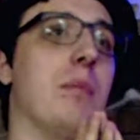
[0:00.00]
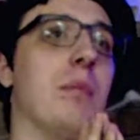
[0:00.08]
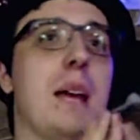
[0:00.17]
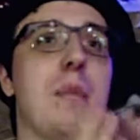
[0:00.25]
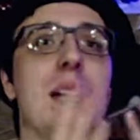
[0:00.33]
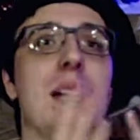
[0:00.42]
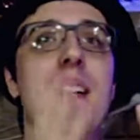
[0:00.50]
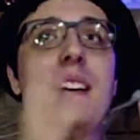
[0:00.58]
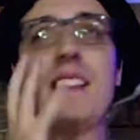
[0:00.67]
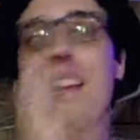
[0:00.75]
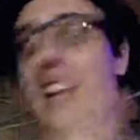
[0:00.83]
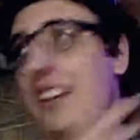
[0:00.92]
maybe in
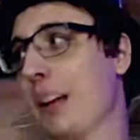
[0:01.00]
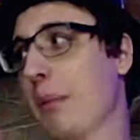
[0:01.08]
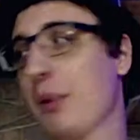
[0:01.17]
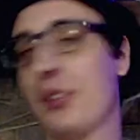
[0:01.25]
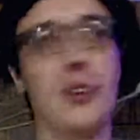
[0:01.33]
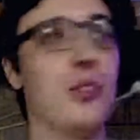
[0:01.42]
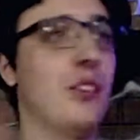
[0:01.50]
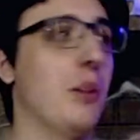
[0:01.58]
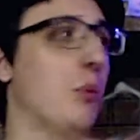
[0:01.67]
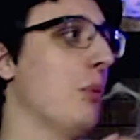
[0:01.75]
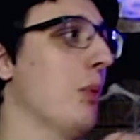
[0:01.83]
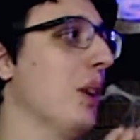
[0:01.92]
the next episode
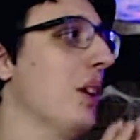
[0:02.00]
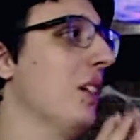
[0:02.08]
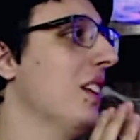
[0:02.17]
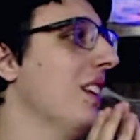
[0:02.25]
someone will